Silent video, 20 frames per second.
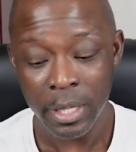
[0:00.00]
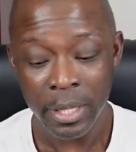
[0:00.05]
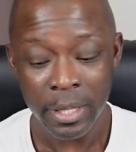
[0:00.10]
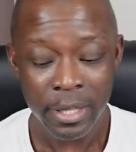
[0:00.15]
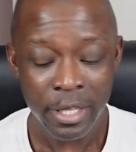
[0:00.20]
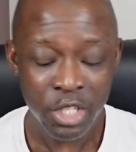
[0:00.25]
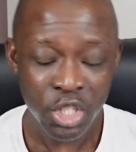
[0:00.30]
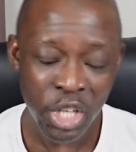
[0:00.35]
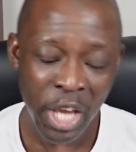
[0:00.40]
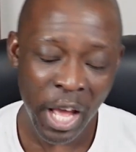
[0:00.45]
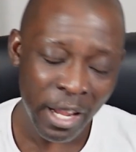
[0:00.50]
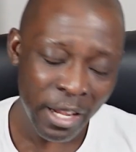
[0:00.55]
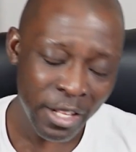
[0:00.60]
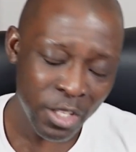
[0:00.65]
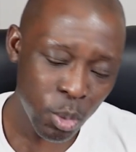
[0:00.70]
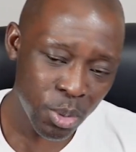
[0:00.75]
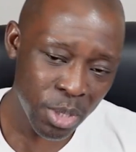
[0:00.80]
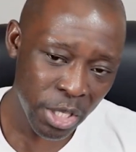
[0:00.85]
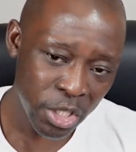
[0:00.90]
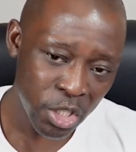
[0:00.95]
The challenge with
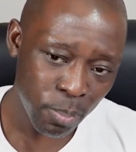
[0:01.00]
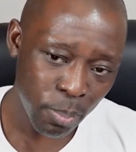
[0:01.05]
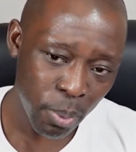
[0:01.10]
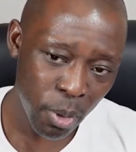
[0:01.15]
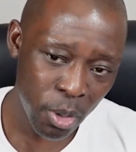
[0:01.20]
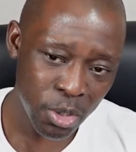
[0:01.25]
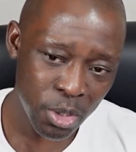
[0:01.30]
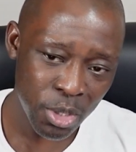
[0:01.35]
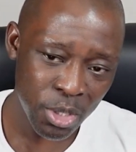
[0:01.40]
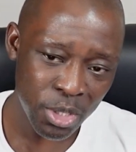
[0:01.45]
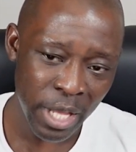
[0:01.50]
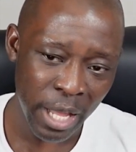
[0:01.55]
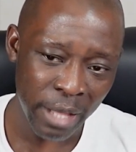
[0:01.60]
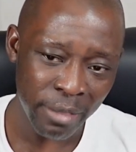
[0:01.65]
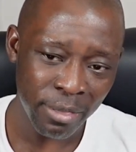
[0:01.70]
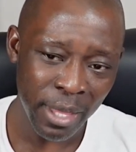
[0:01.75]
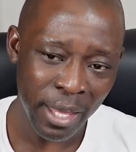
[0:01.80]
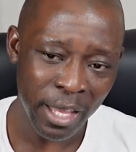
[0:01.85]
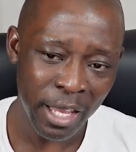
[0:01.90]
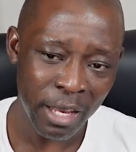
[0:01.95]
such a person is that
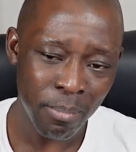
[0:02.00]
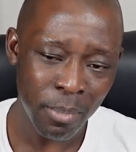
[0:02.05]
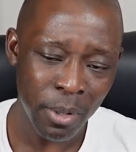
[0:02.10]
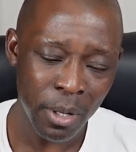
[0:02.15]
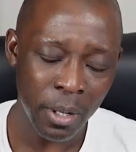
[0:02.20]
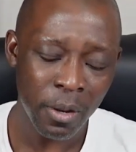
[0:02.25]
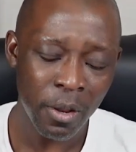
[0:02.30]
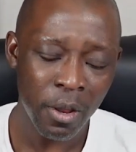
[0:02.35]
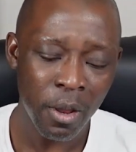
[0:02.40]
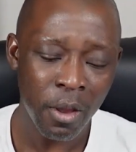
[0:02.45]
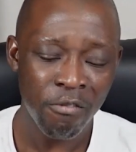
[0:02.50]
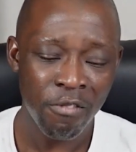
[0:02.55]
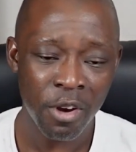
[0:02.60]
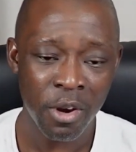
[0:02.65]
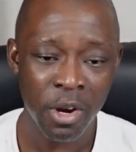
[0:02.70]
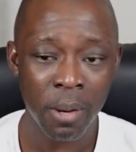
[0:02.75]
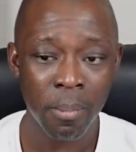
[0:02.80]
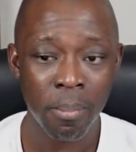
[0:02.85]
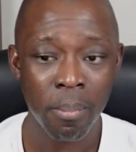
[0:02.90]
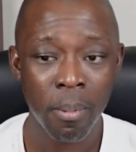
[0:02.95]
they can be
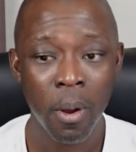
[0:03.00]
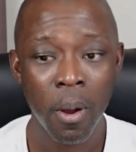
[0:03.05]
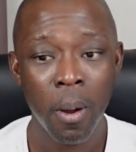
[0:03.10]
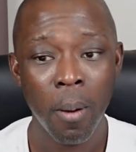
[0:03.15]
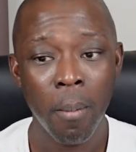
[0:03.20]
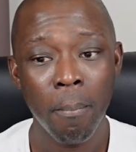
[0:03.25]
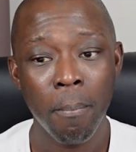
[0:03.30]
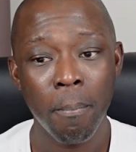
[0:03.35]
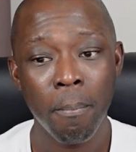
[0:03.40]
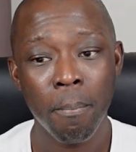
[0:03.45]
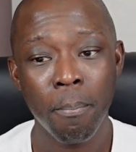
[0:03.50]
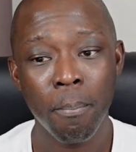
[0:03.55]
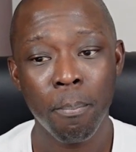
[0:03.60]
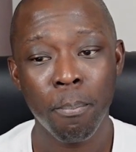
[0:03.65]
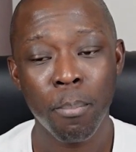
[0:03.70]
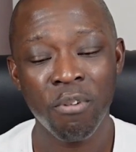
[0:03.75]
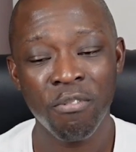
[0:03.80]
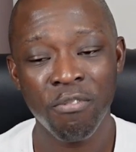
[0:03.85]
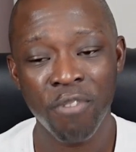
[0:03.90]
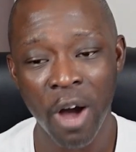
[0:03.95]
very
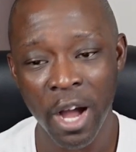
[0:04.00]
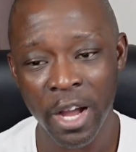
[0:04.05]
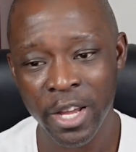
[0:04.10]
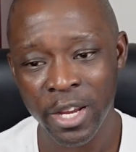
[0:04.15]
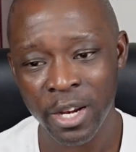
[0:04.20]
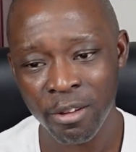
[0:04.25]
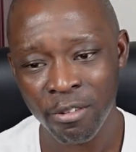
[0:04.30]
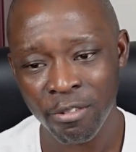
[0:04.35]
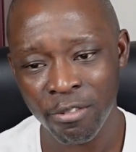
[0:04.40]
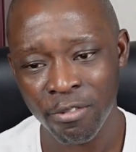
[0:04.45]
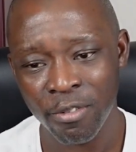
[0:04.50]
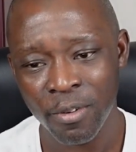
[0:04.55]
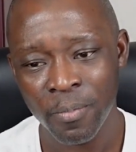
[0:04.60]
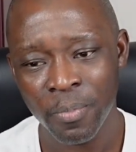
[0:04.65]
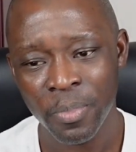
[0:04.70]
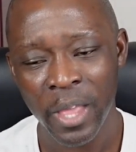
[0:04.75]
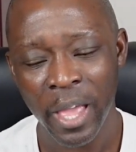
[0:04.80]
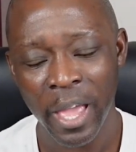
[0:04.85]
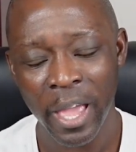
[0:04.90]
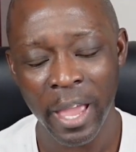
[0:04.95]
provocative
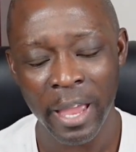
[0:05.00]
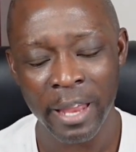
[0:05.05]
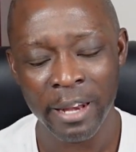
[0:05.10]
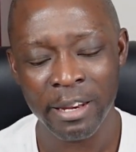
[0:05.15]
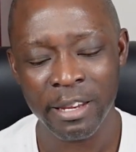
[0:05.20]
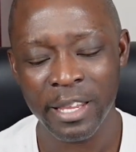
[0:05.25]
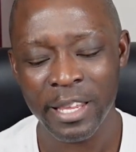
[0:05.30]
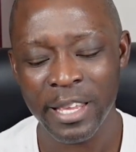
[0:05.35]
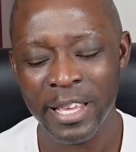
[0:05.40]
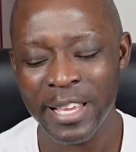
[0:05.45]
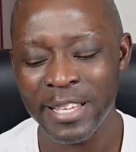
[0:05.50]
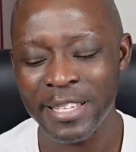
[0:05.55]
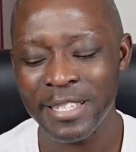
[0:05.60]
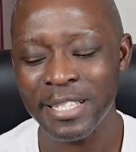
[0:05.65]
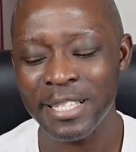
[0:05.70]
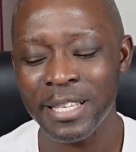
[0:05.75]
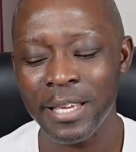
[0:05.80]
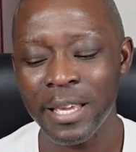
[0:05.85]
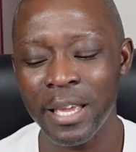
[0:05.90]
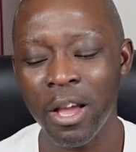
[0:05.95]
and
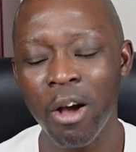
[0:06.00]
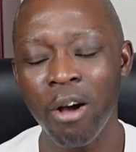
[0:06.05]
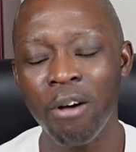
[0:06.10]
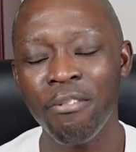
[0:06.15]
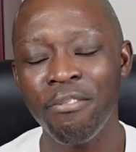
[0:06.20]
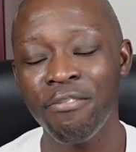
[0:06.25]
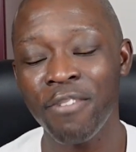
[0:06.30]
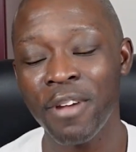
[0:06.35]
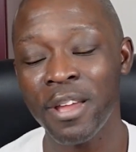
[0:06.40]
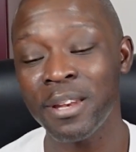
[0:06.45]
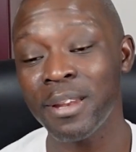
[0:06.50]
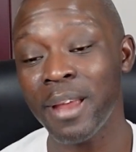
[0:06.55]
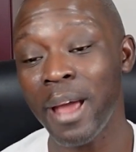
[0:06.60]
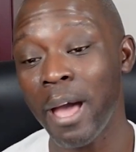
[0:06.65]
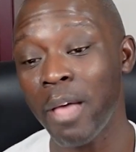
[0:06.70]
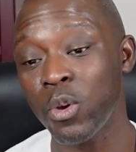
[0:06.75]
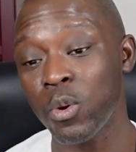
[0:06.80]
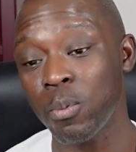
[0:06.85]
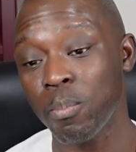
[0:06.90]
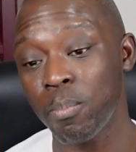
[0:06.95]
easily offend
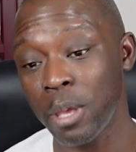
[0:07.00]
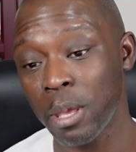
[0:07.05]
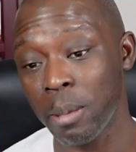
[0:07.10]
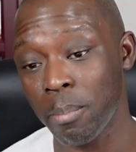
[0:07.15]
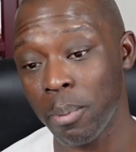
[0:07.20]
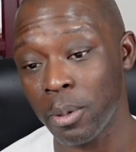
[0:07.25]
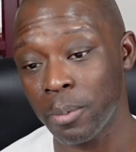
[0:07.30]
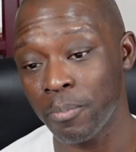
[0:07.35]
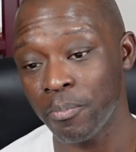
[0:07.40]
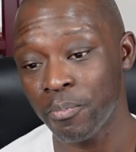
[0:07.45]
other people,